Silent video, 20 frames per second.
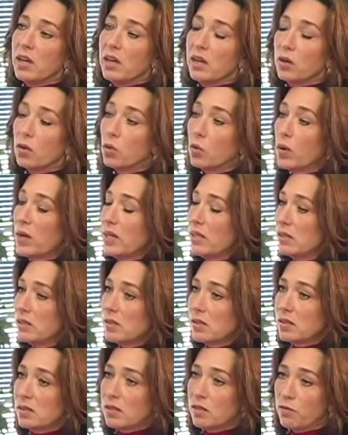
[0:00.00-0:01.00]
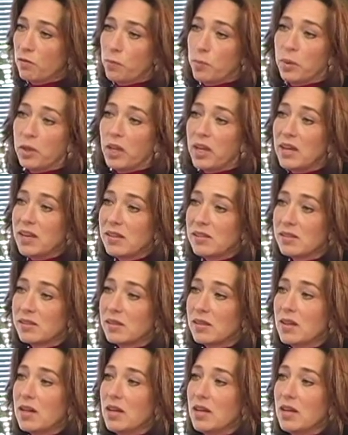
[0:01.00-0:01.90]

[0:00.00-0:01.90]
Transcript: a great sense of place,